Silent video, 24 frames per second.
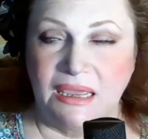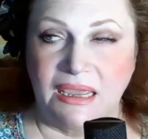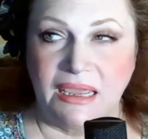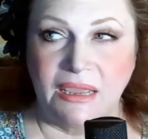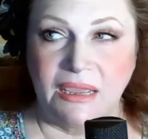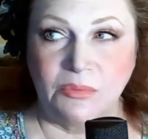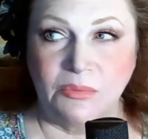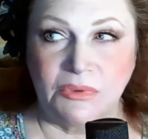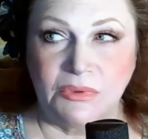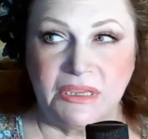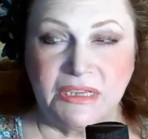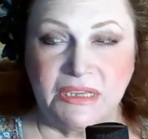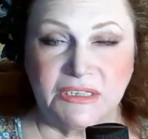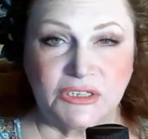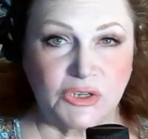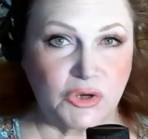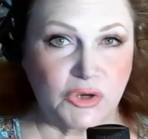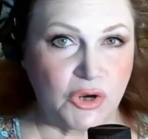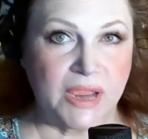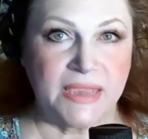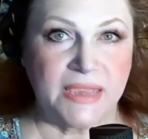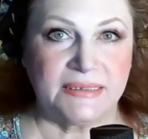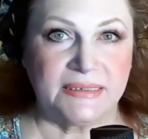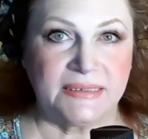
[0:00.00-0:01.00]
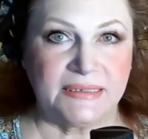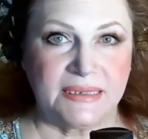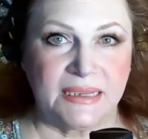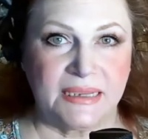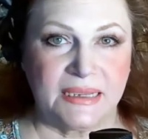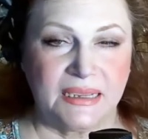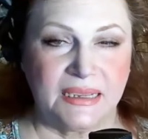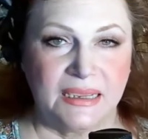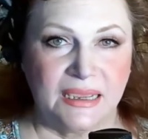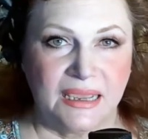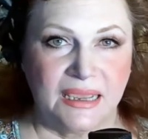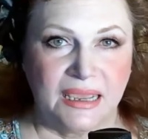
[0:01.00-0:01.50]
It, it's
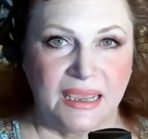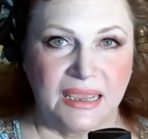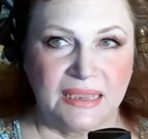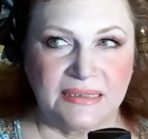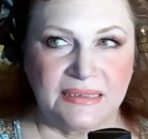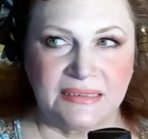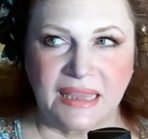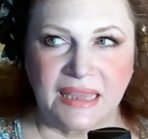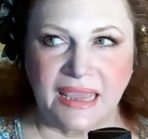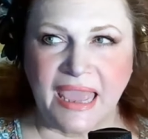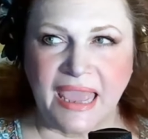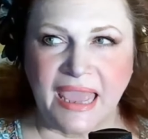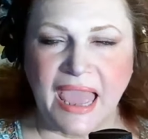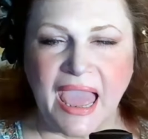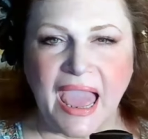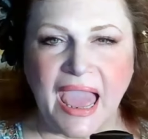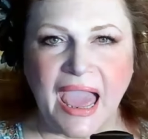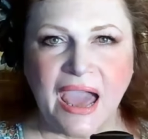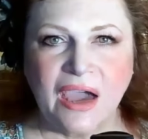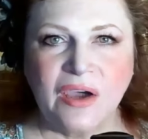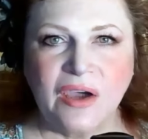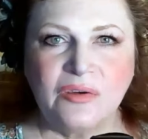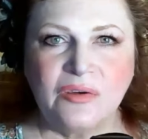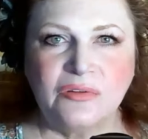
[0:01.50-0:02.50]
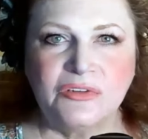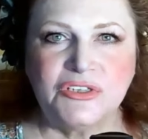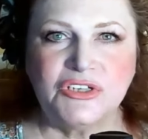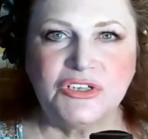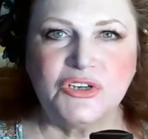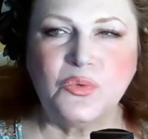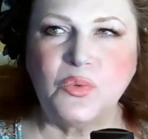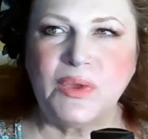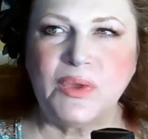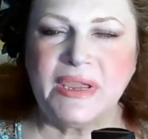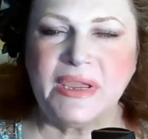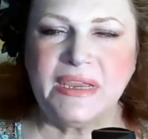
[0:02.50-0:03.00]
crazy. It's like, how
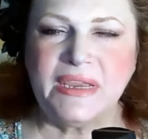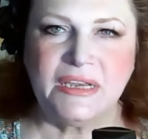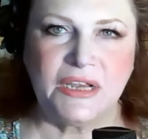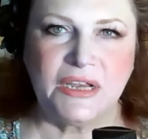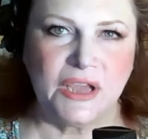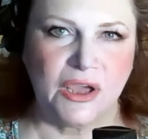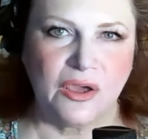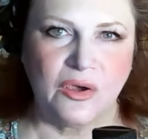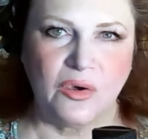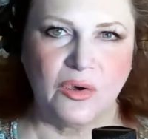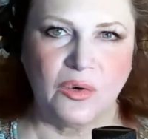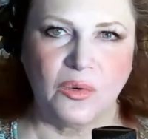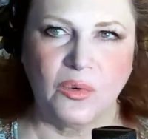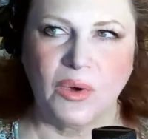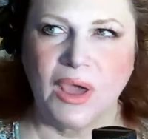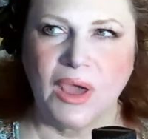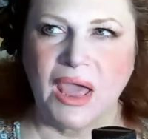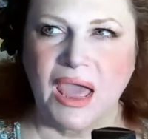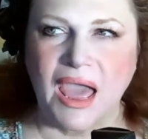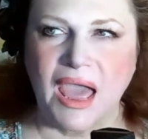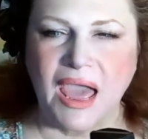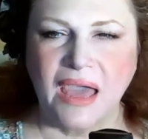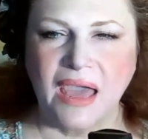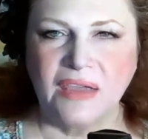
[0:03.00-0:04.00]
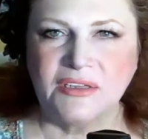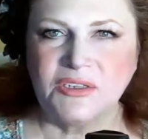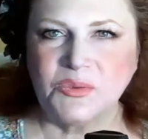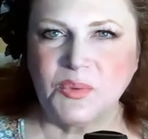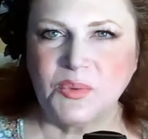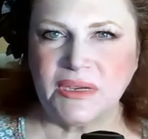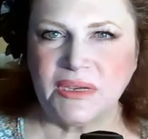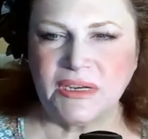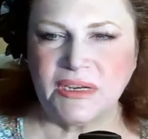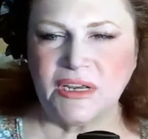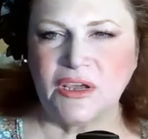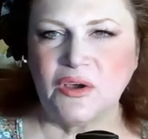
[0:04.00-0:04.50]
do we know? How do
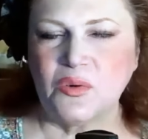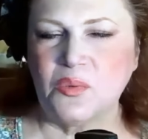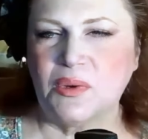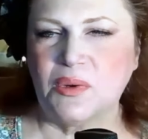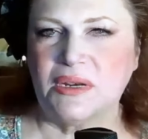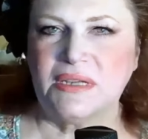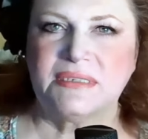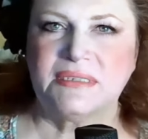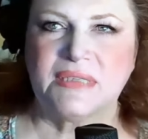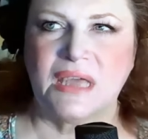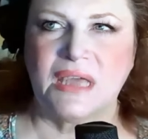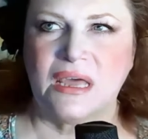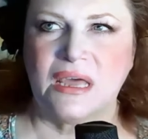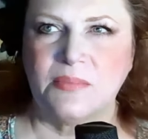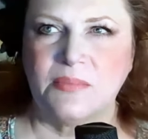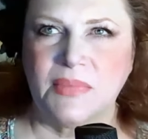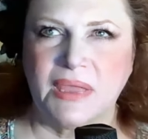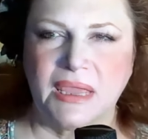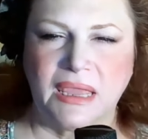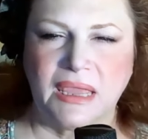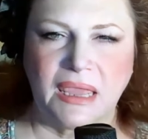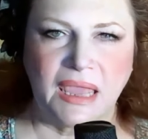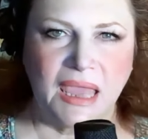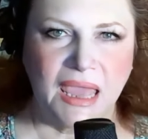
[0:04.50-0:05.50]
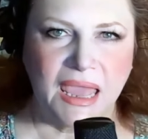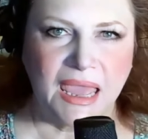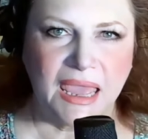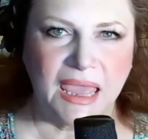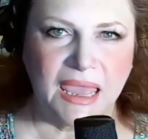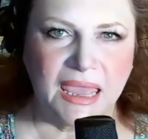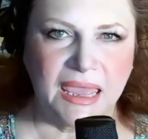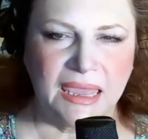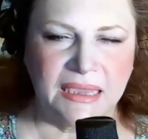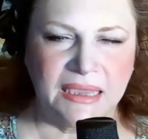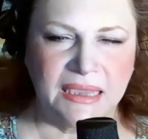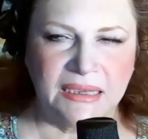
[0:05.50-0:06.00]
we know what is coming?
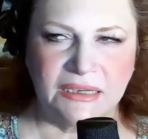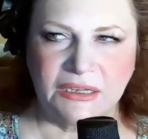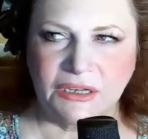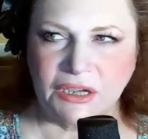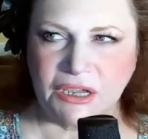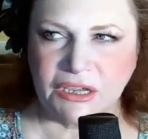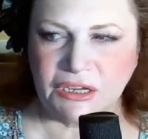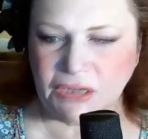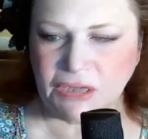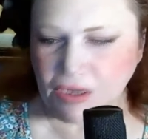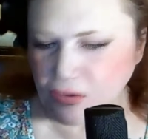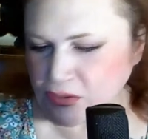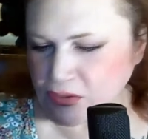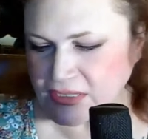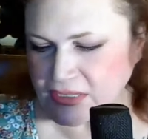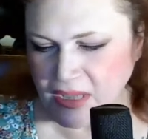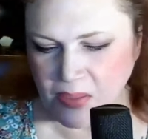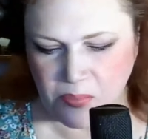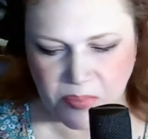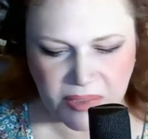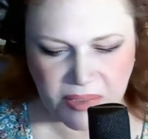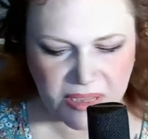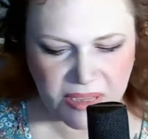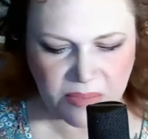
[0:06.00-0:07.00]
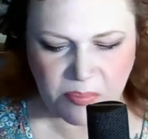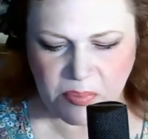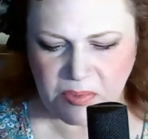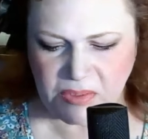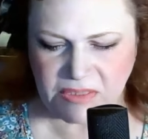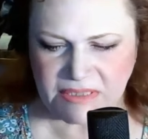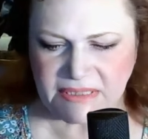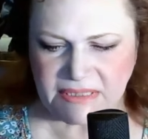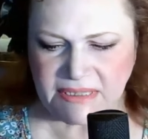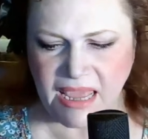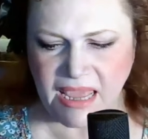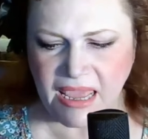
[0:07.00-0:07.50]
And, you know, some people
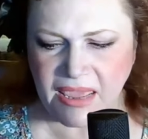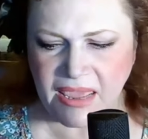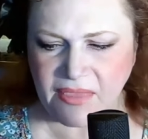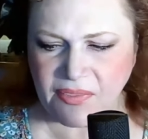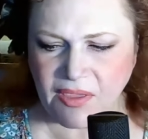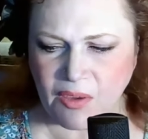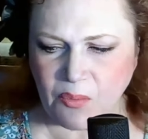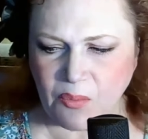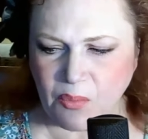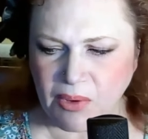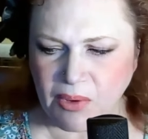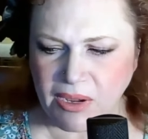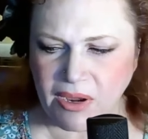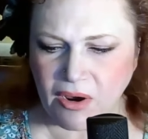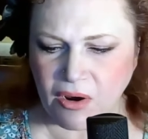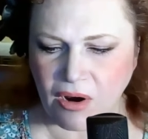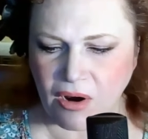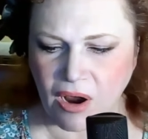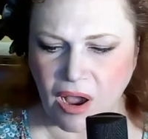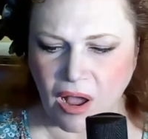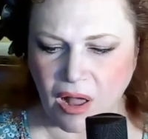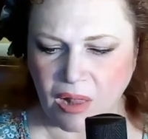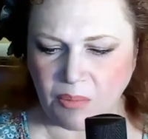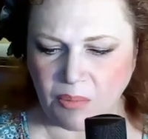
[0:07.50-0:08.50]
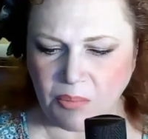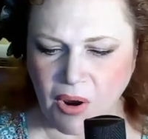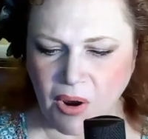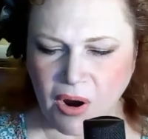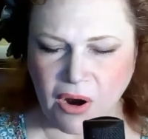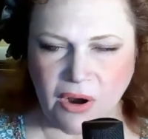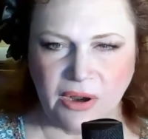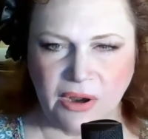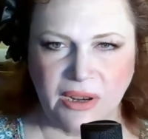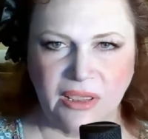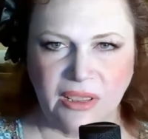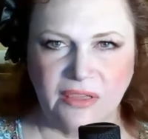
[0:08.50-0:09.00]
say that we are all
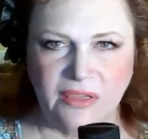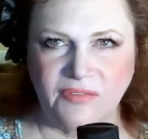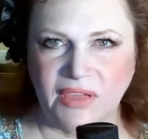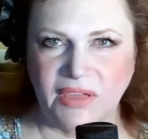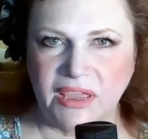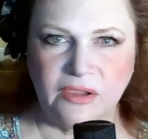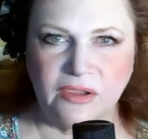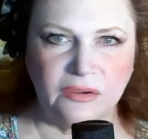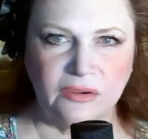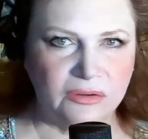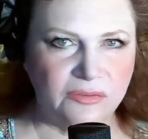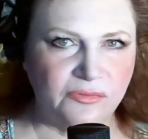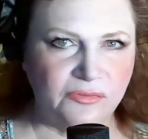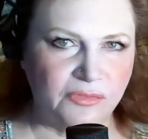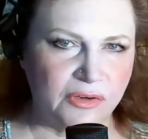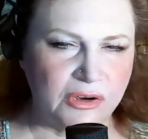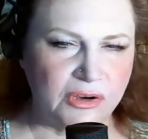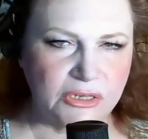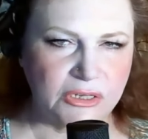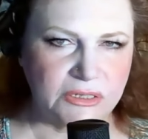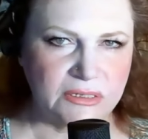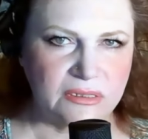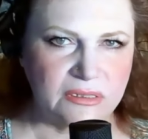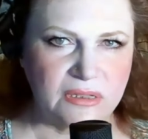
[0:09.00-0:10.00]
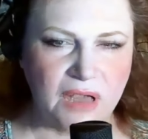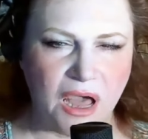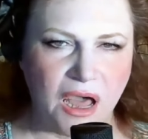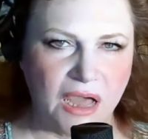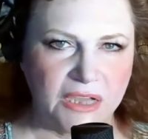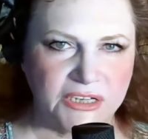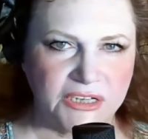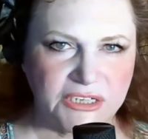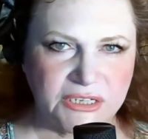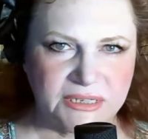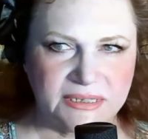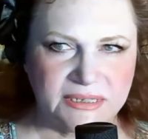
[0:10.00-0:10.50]
part of a universal
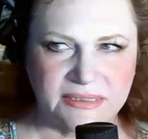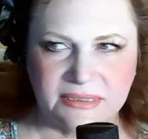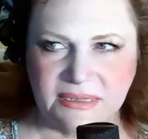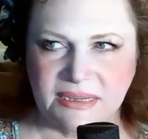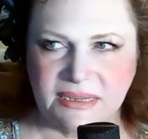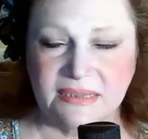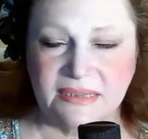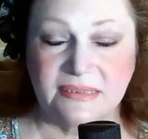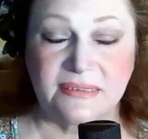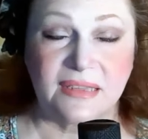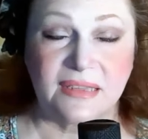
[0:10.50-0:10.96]
consciousness.